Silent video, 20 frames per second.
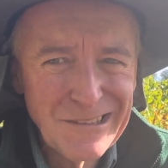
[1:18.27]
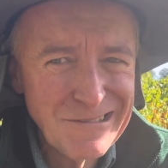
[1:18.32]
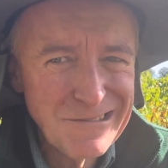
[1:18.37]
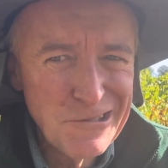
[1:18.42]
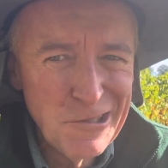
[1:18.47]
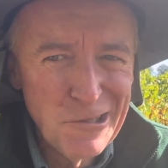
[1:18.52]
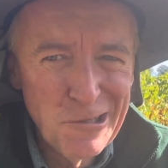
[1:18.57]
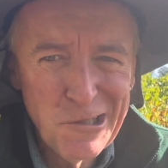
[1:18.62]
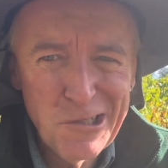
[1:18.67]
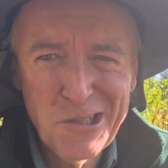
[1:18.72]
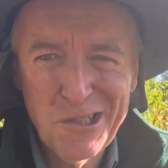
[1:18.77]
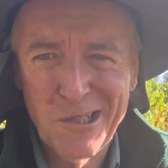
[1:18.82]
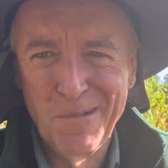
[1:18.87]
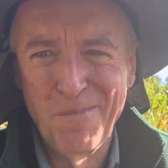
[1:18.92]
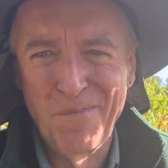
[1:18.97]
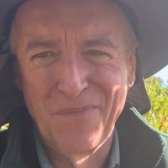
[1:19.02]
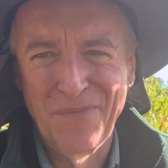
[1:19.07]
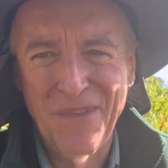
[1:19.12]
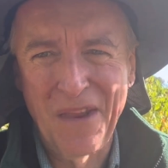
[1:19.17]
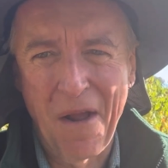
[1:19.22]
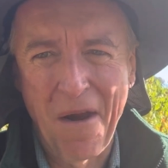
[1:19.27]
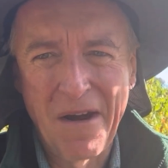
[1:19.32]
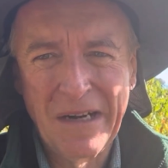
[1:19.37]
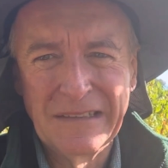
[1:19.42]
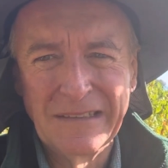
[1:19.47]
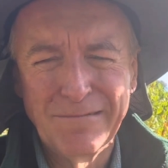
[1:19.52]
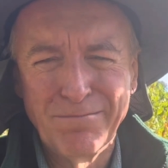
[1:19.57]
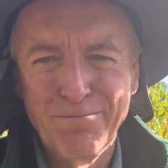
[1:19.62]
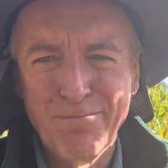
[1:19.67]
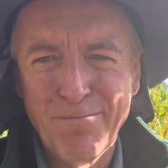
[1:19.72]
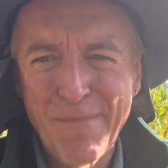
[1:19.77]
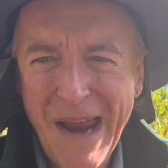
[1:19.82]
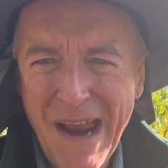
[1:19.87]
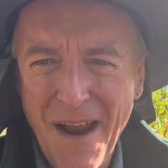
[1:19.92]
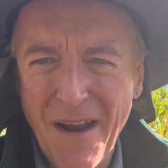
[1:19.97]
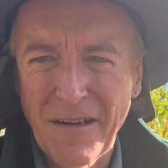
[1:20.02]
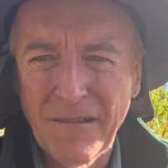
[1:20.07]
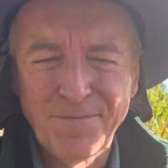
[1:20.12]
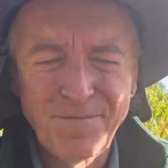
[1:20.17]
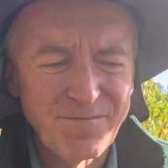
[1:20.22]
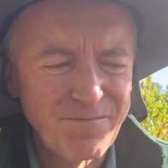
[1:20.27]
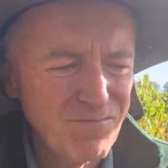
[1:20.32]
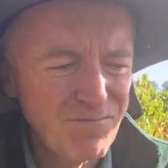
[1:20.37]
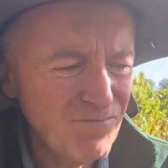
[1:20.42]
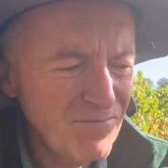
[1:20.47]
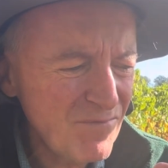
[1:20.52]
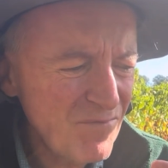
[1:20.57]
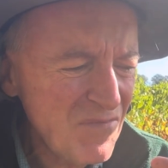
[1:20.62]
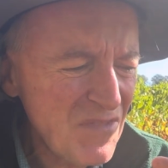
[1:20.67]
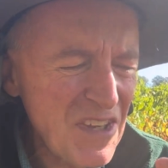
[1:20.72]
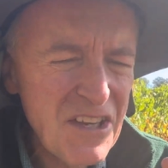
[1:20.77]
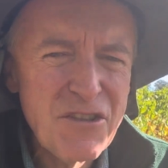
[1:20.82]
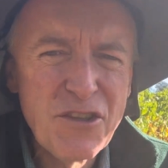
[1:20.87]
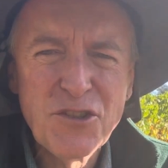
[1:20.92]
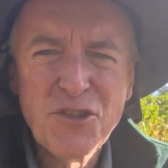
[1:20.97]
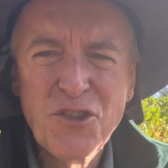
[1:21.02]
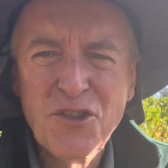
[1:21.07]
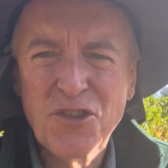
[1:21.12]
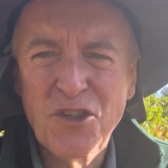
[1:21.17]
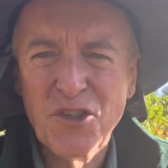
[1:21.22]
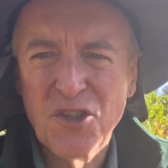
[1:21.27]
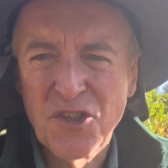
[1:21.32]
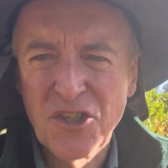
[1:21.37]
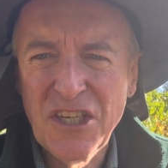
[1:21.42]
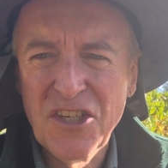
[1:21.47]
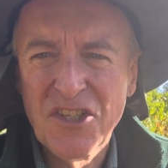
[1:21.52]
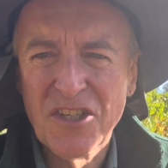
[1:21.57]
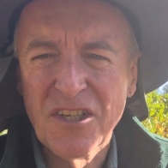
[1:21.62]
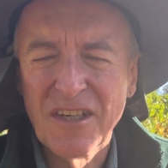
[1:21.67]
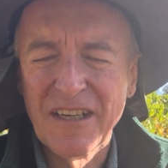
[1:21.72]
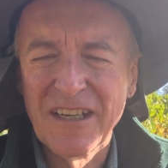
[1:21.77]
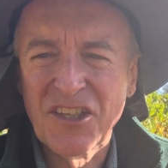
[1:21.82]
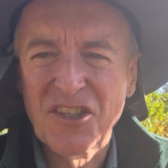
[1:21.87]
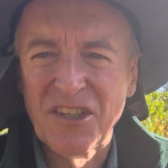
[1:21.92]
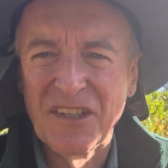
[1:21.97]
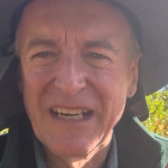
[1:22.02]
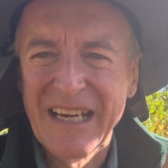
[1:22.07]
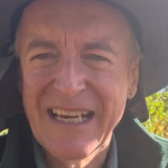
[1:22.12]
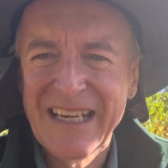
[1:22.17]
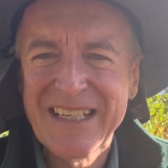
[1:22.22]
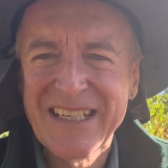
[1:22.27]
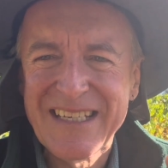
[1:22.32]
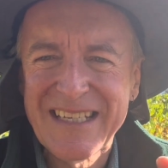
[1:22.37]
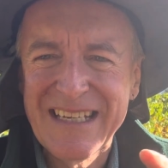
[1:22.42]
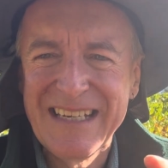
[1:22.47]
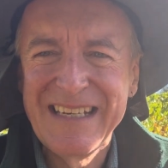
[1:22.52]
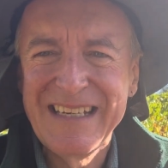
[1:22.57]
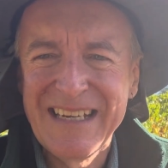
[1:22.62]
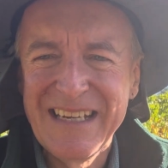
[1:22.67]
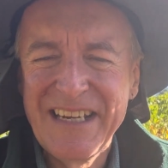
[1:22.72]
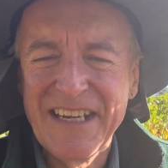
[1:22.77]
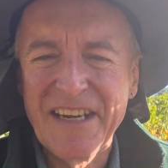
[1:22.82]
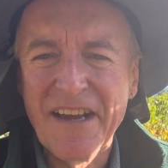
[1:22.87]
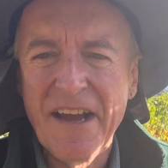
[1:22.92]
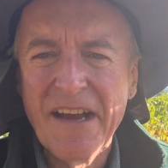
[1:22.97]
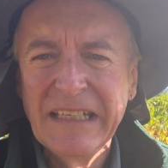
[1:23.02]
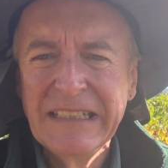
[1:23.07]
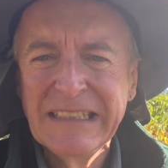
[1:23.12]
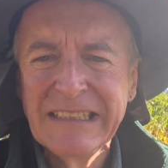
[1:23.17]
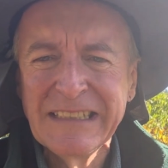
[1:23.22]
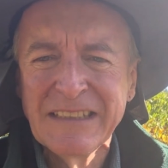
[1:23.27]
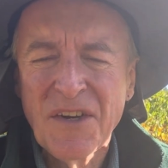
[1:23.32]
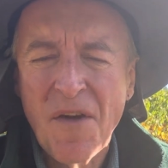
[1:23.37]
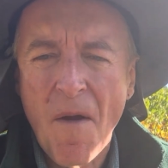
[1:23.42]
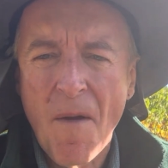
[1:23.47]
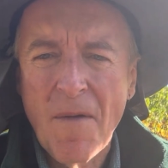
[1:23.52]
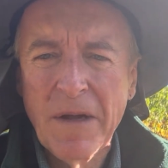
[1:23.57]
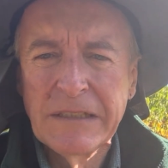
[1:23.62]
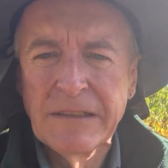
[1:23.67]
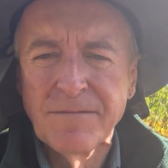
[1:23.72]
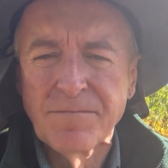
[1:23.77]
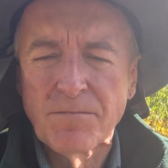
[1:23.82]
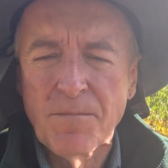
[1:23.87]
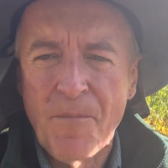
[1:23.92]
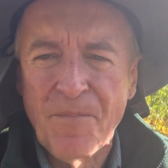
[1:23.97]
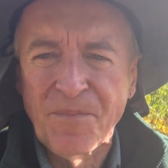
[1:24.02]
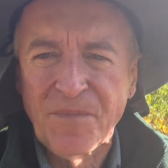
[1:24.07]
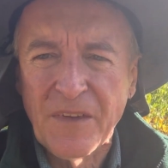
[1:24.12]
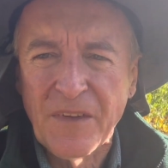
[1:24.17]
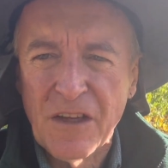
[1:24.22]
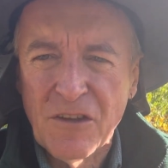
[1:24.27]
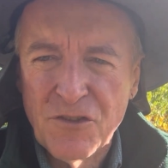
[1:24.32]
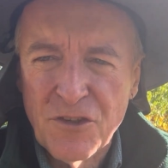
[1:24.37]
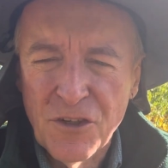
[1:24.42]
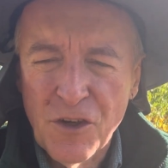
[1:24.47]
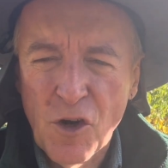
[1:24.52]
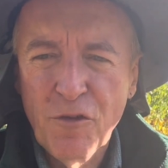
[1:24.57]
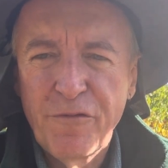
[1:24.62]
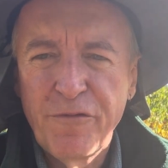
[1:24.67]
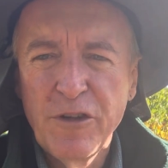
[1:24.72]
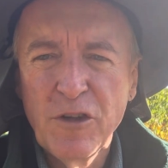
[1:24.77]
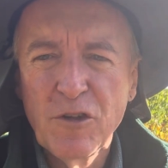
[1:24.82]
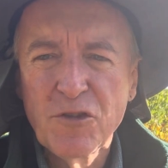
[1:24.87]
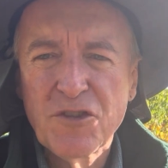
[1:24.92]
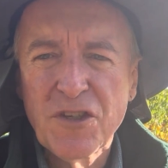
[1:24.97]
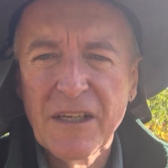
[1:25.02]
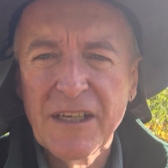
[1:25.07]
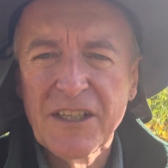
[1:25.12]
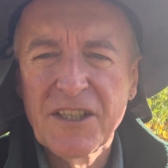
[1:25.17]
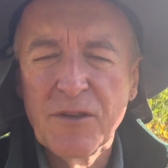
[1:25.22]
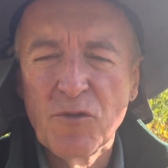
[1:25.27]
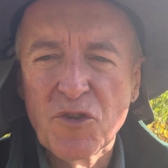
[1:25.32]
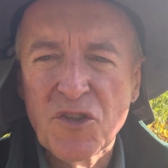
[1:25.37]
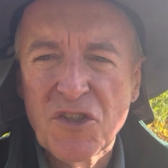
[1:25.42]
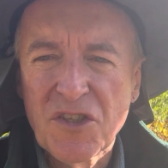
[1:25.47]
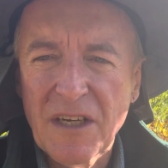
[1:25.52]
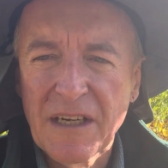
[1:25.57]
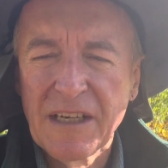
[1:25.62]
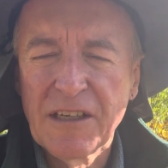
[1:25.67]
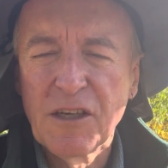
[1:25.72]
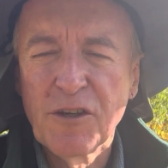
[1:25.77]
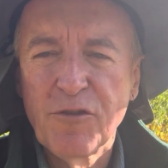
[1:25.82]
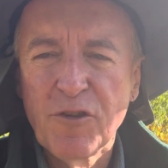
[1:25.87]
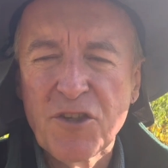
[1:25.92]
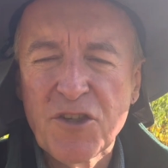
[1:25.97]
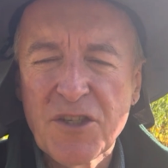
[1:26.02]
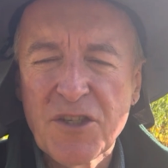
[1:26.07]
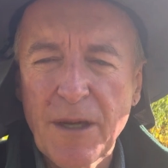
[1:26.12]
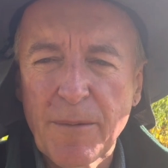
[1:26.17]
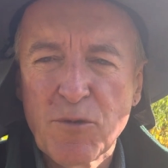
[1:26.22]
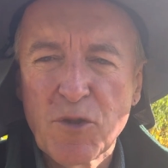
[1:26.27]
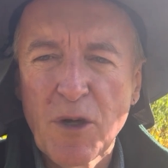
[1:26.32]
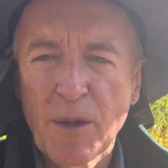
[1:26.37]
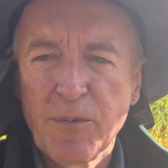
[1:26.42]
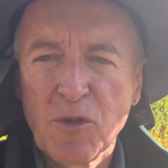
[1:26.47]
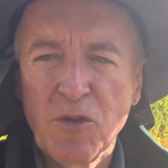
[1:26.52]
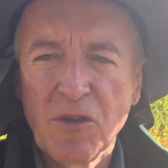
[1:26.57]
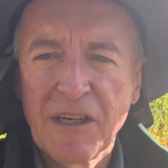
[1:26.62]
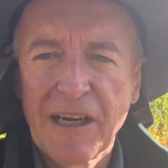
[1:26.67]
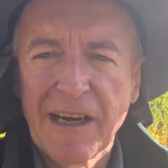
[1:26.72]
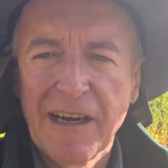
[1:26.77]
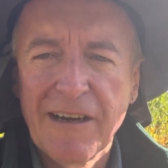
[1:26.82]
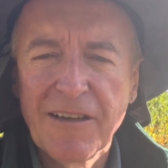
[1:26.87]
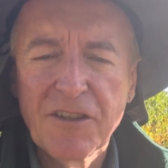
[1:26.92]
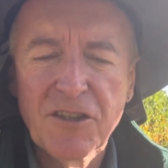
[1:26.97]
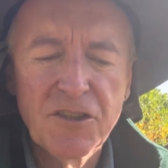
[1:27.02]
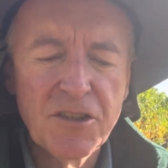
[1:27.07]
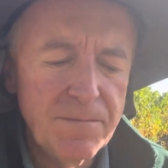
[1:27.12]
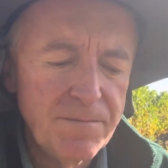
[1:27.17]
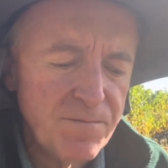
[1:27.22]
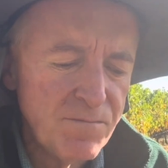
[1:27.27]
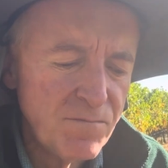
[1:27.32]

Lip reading: Awesome. Man, this is the seed selection, S-E-E. It's an old field selection. It was selected for its subtropical characters,